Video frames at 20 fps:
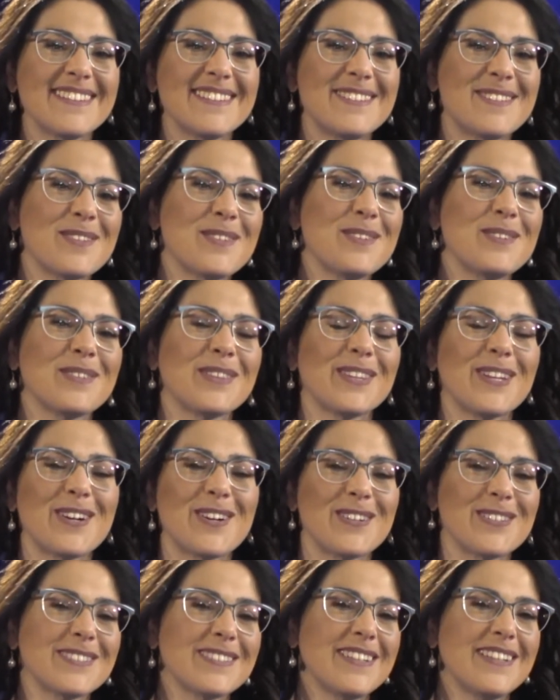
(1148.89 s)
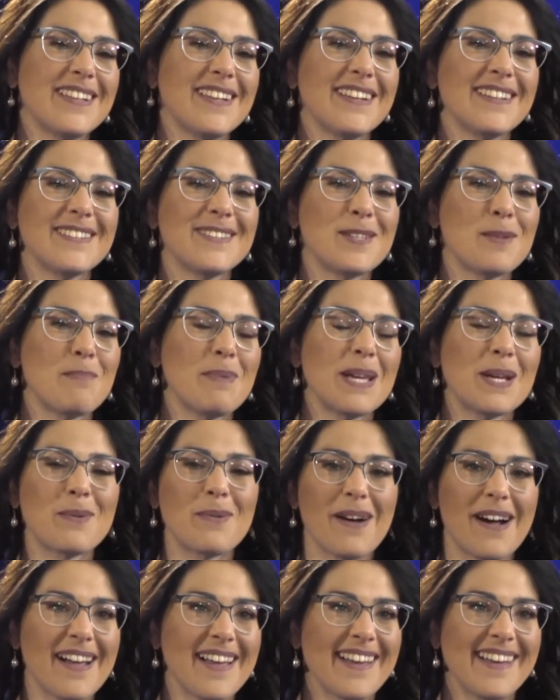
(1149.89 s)
so you learn to be
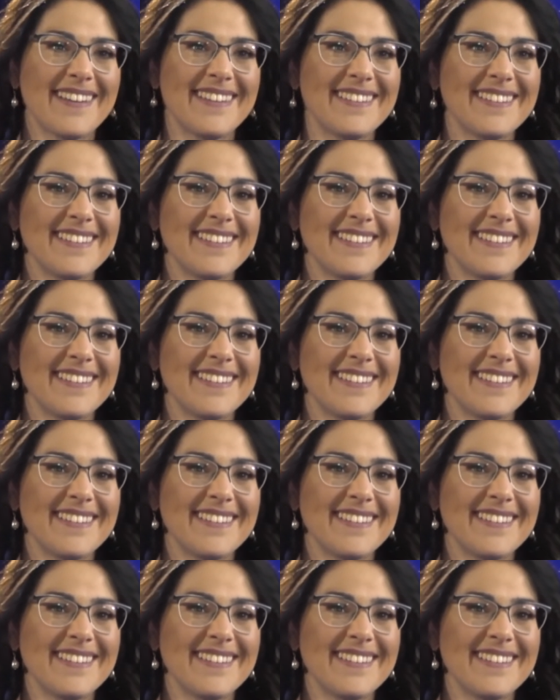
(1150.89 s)
quiet.